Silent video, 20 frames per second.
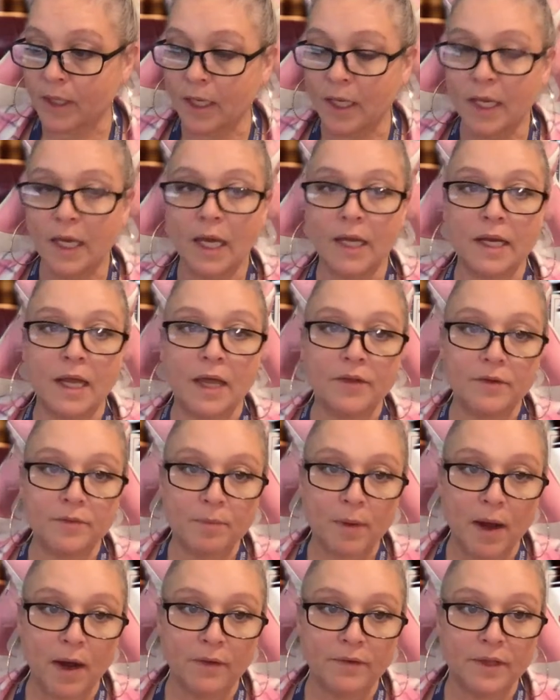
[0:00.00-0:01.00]
Another
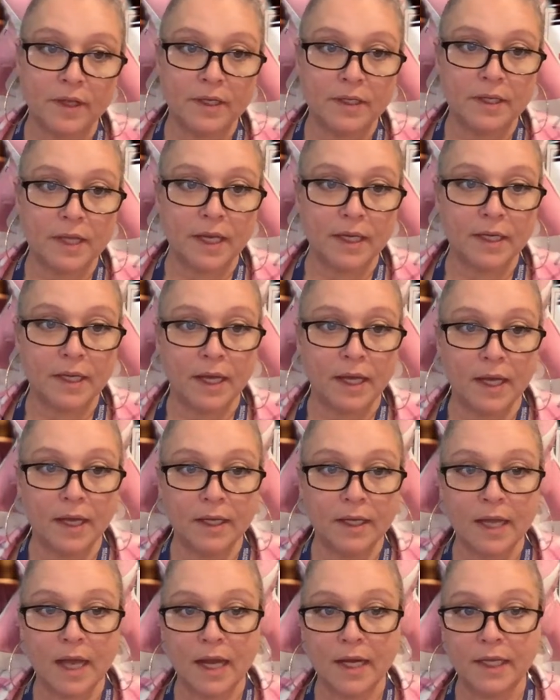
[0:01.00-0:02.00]
part that
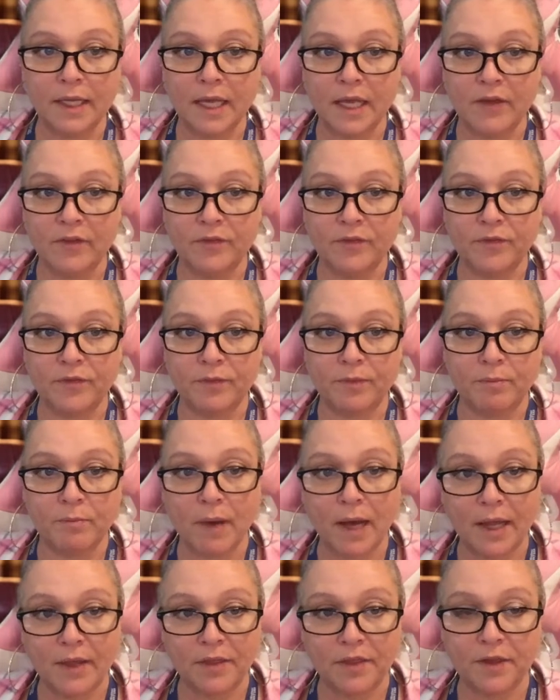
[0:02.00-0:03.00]
kind of gave
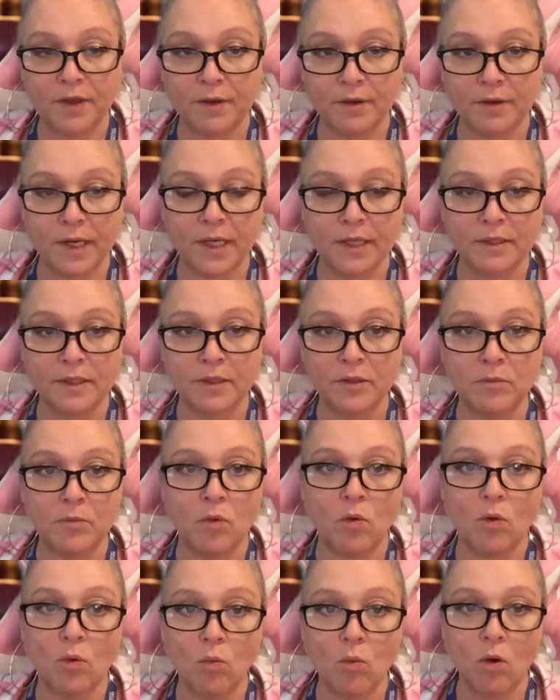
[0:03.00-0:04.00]
my theory a little
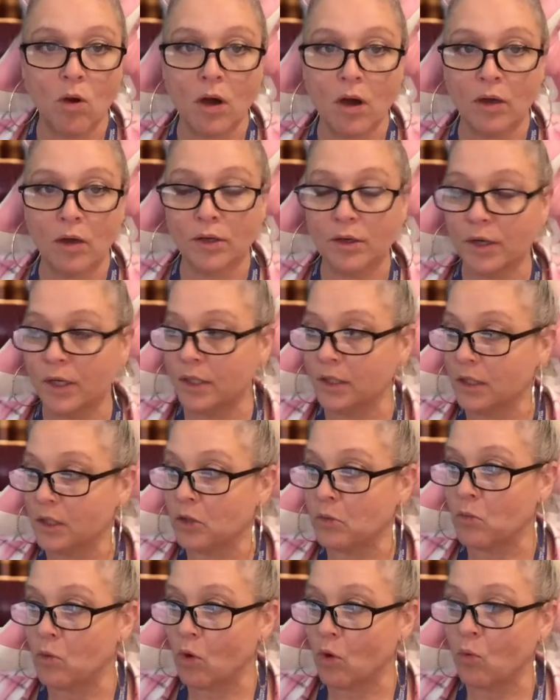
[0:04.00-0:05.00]
more water and a
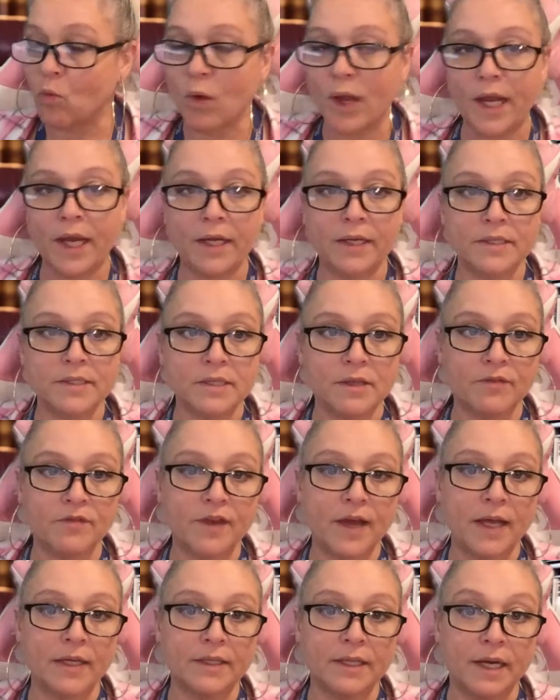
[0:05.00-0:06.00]
little more weight is the
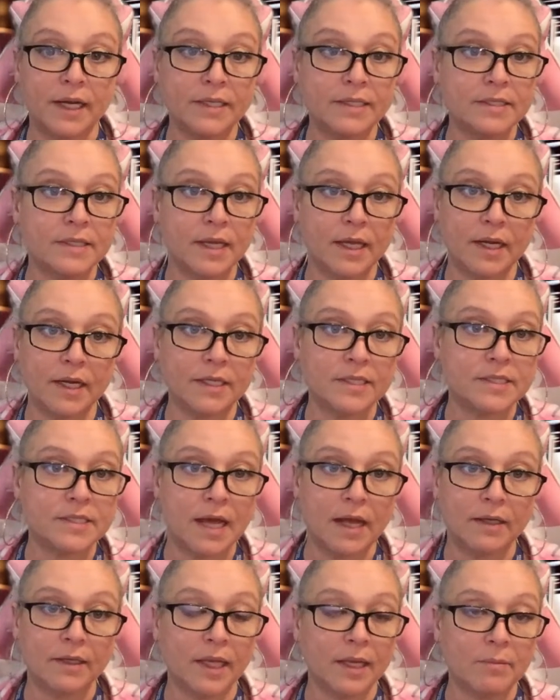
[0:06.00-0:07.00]
fact that I said it
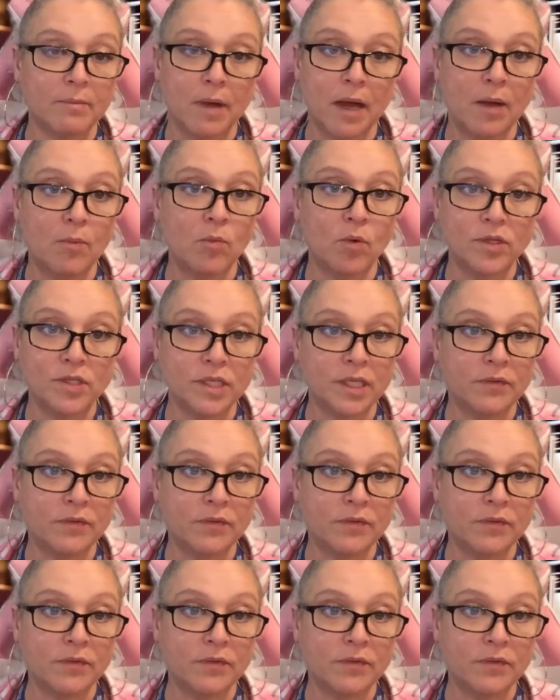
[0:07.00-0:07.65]
sounded like mom wasn't even